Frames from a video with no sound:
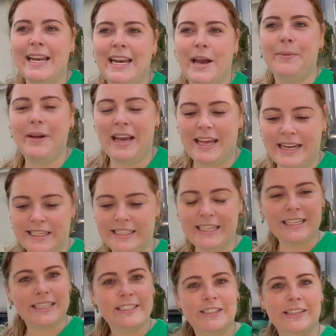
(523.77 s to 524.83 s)
now we're heading
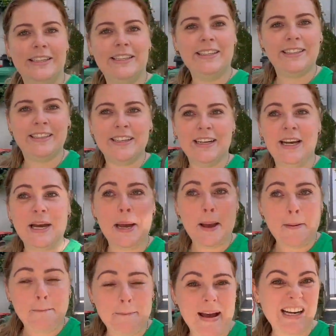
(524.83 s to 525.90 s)
to
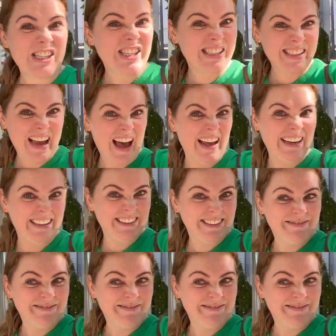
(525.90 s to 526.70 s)
Berchtesgaden.